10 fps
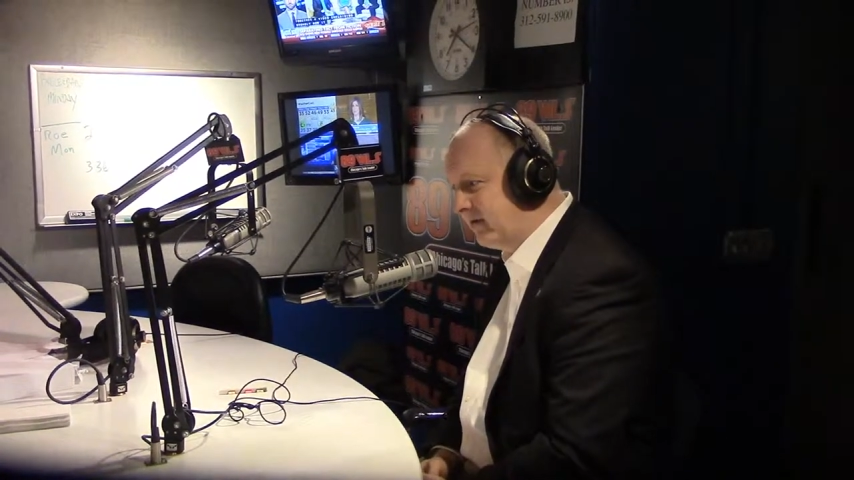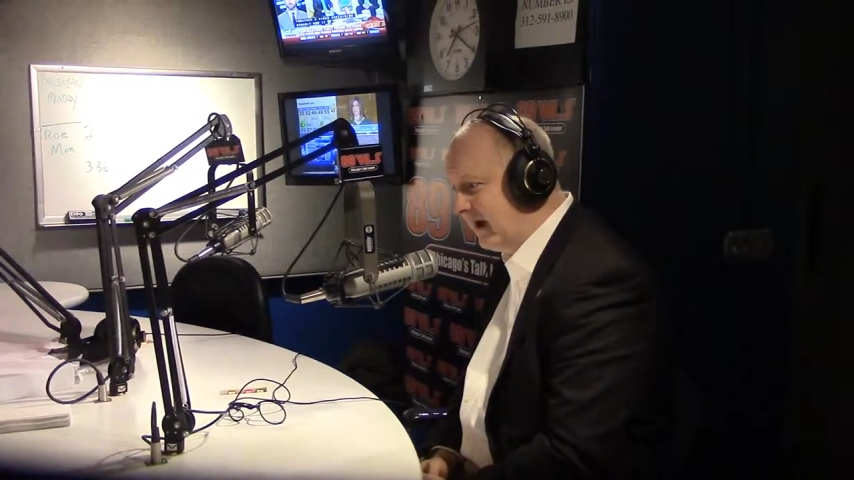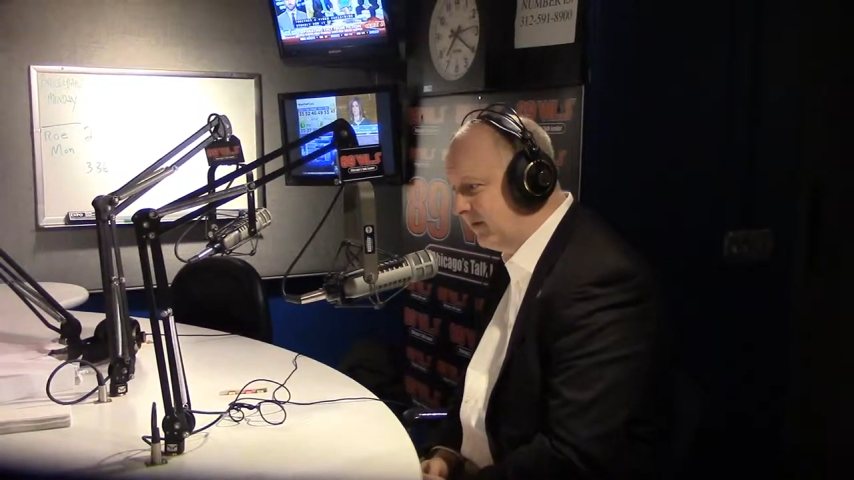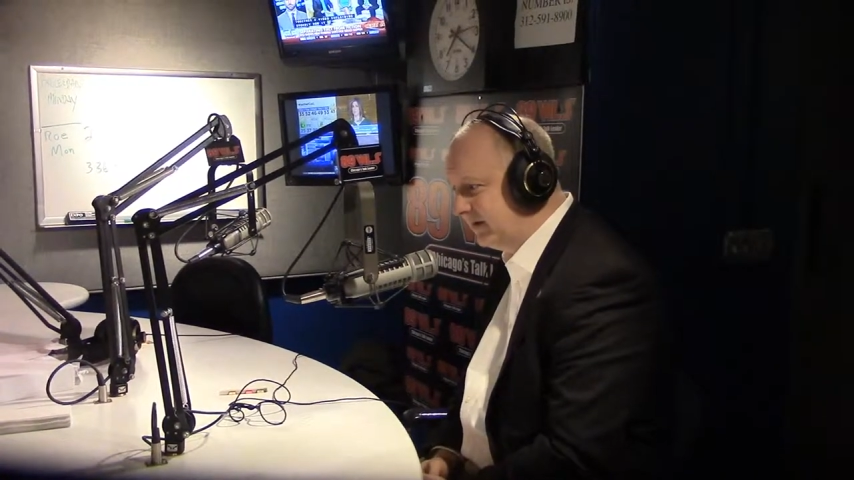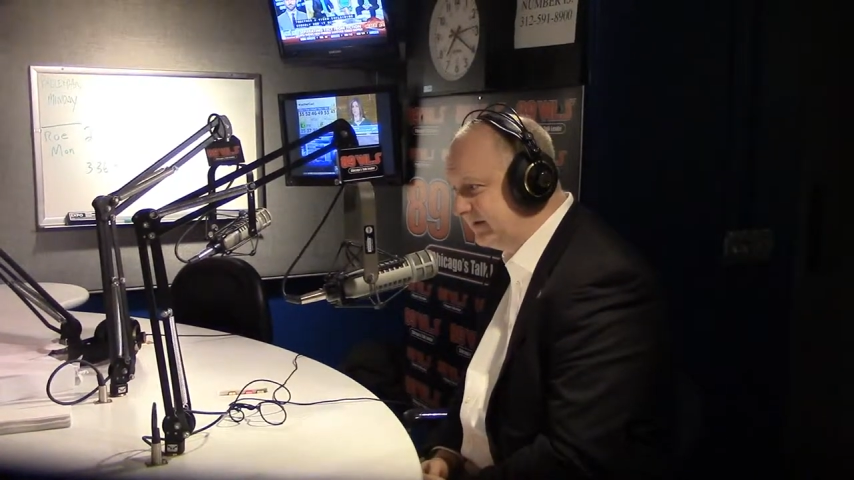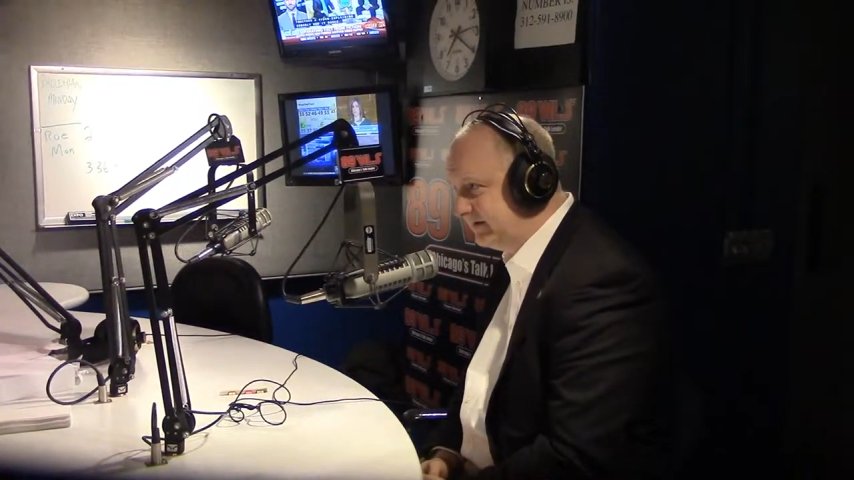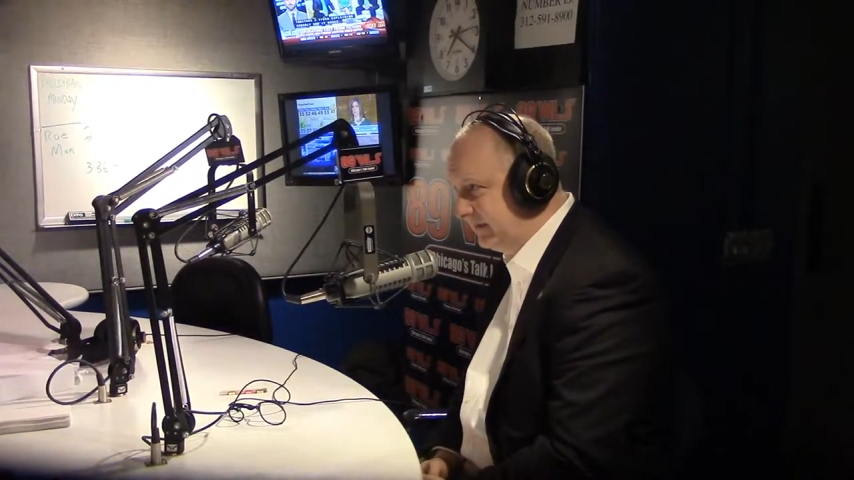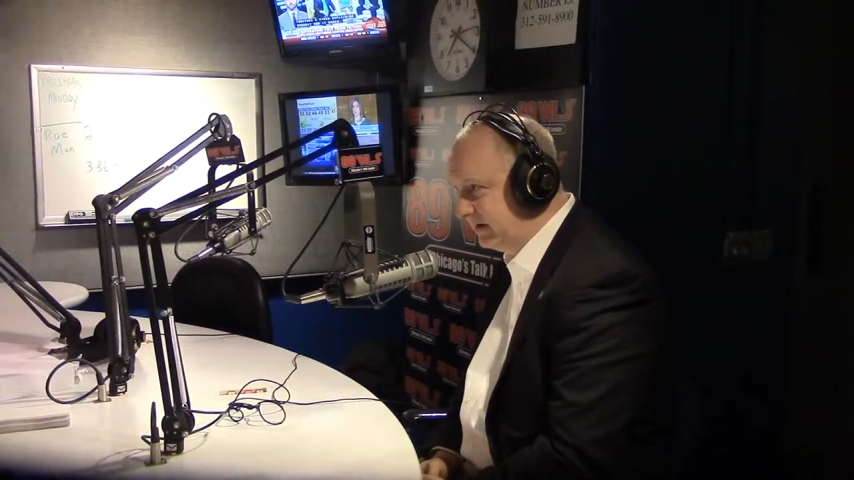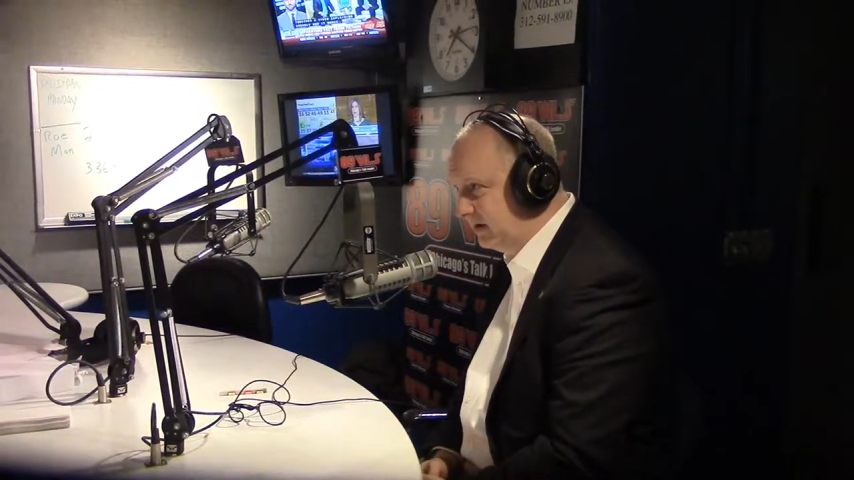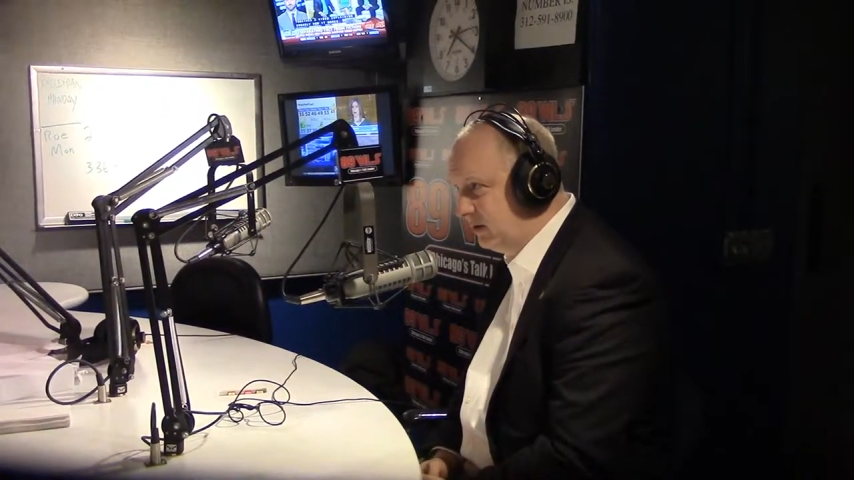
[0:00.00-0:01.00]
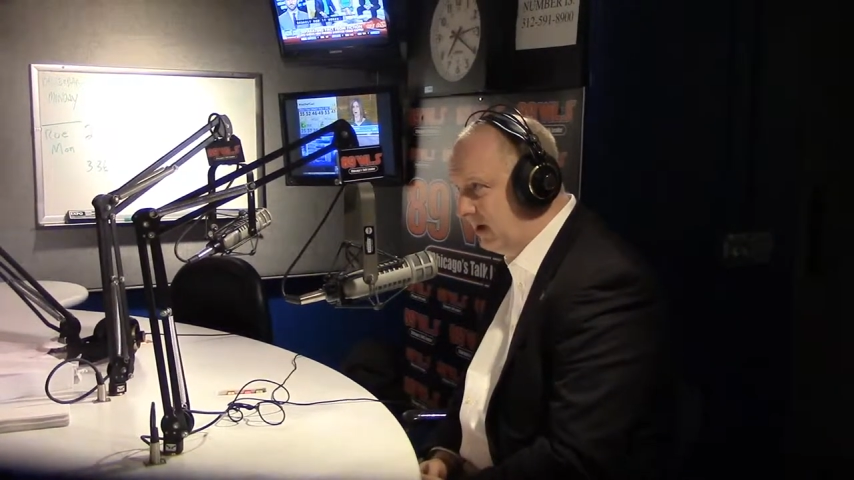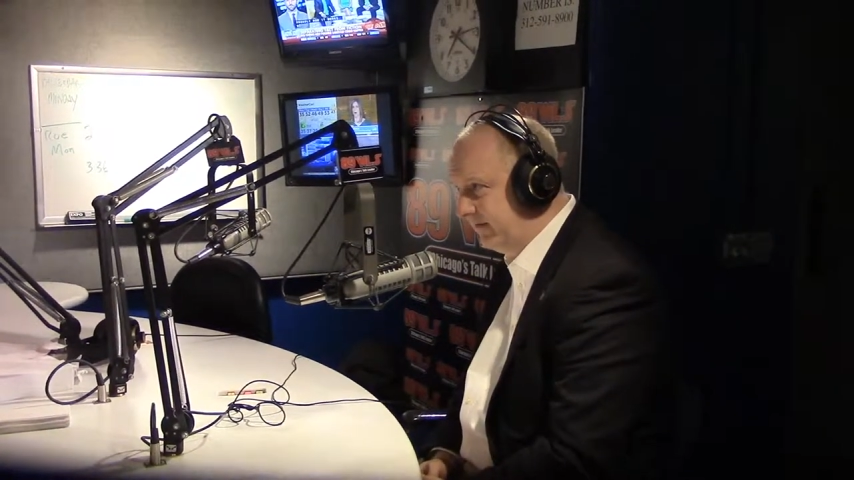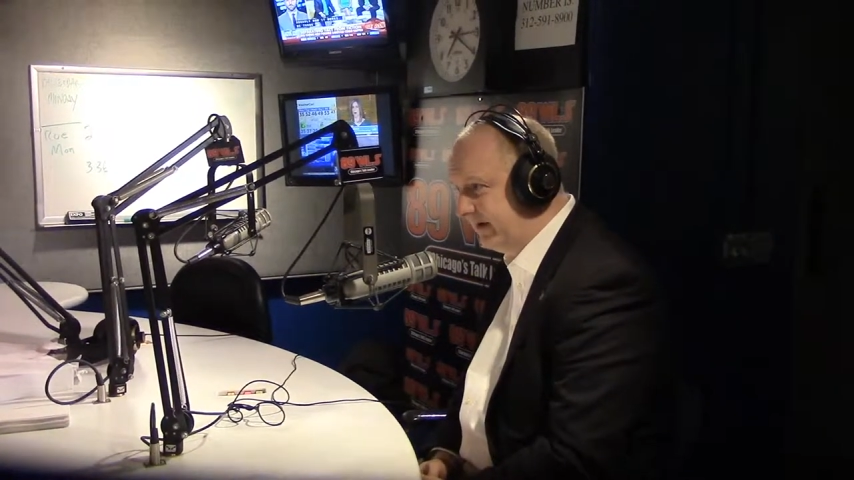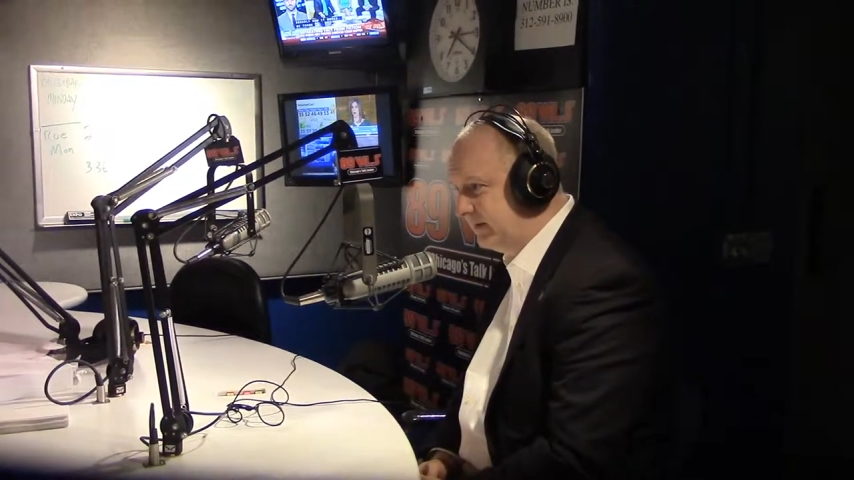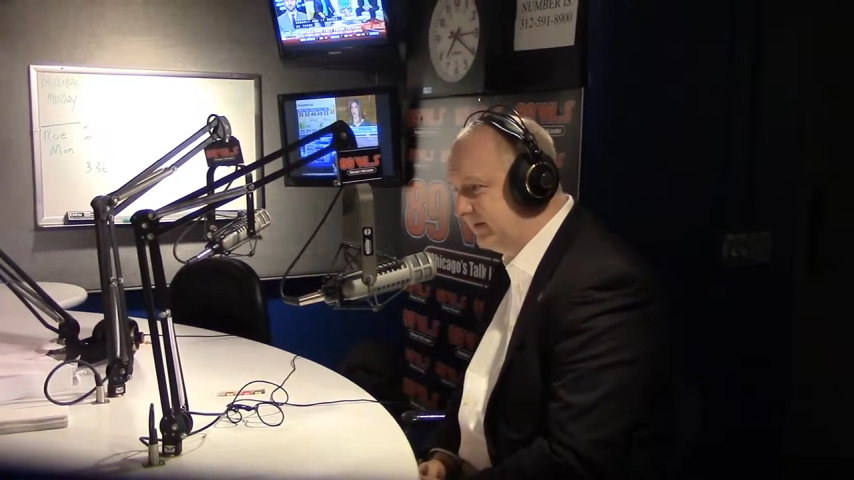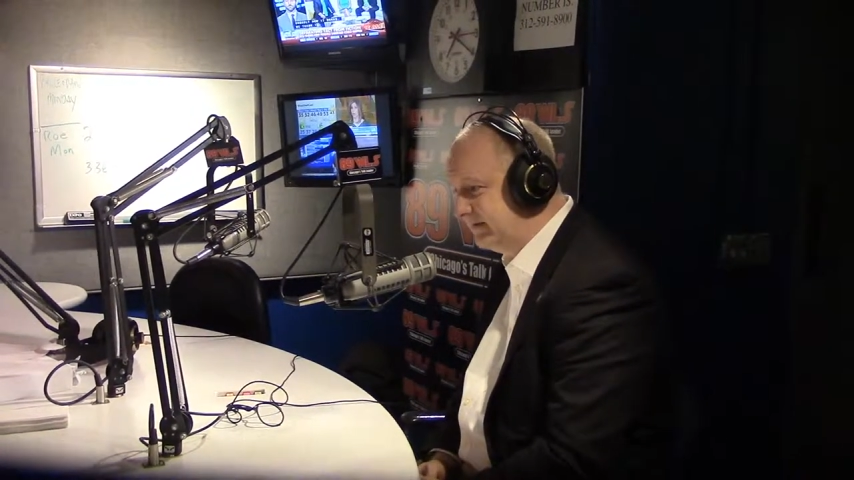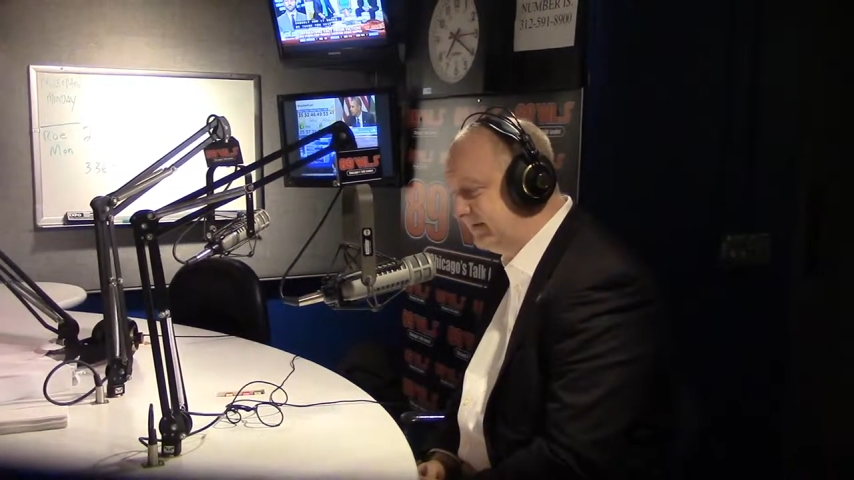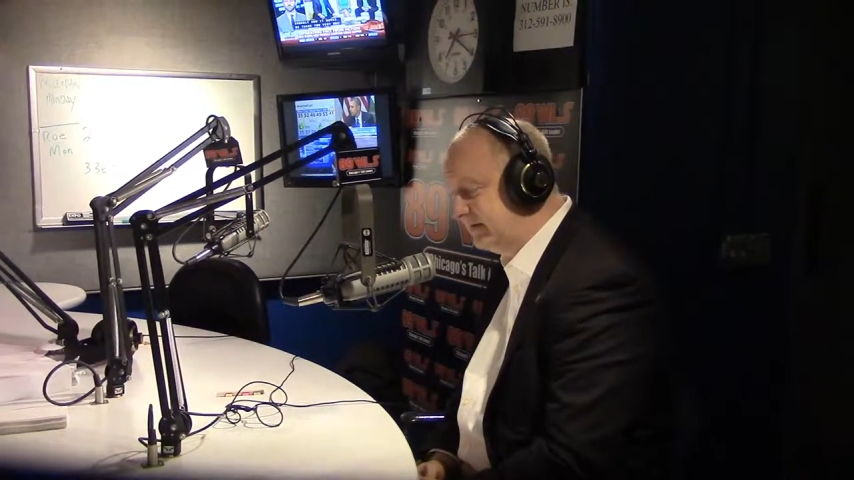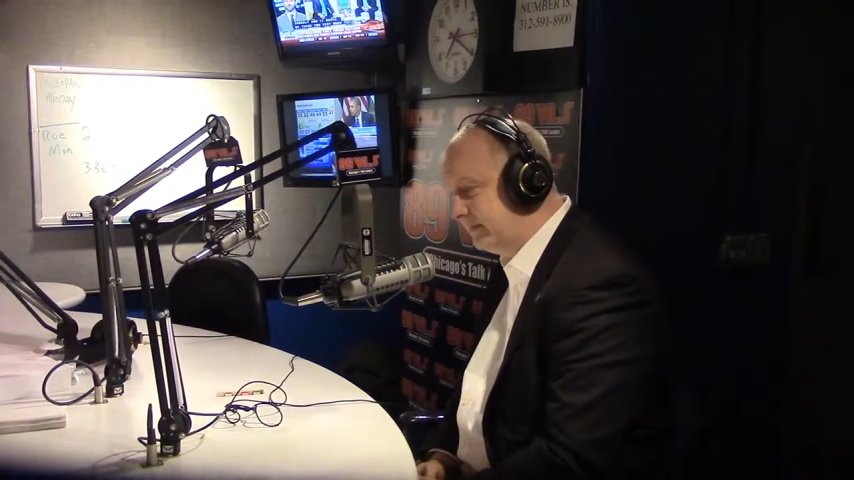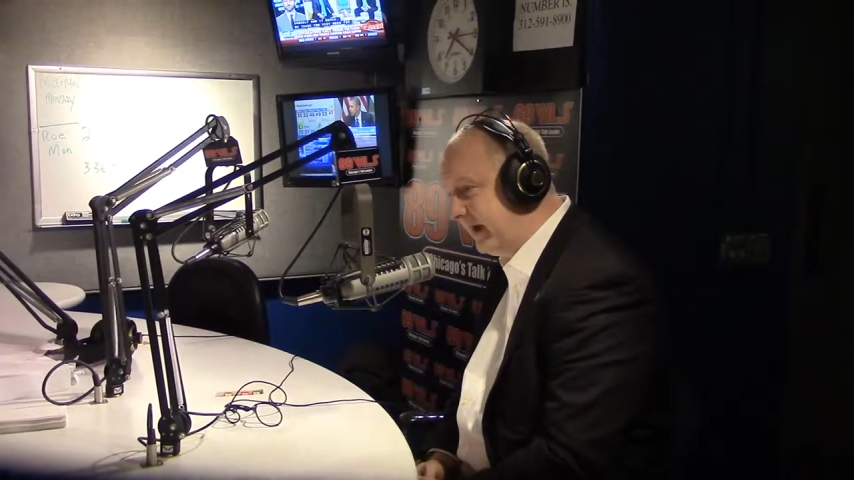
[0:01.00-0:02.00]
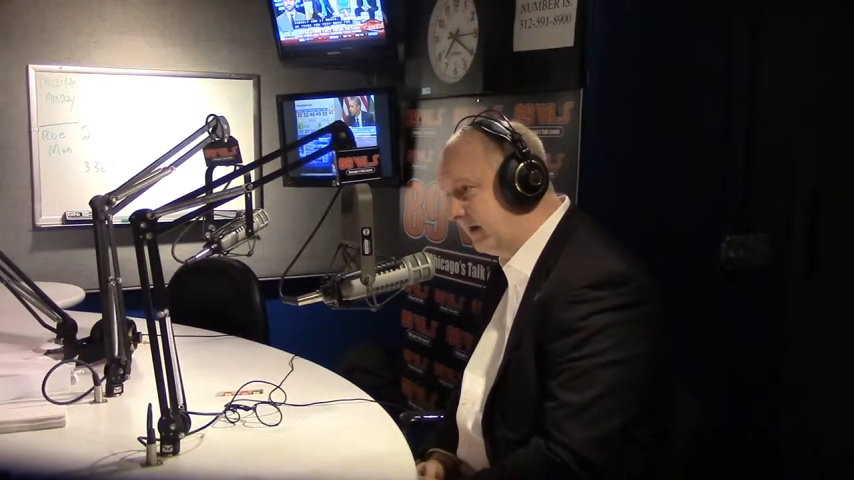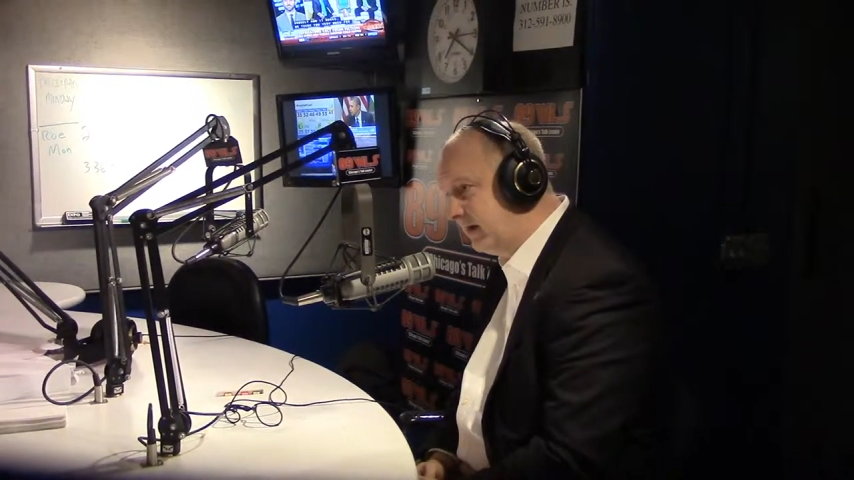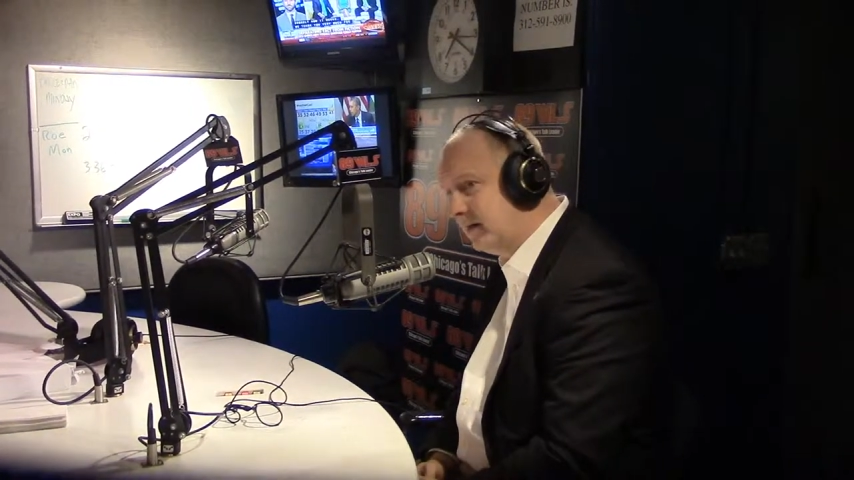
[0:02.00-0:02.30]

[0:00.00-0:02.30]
robbery does not make you qualified to be the state's banker.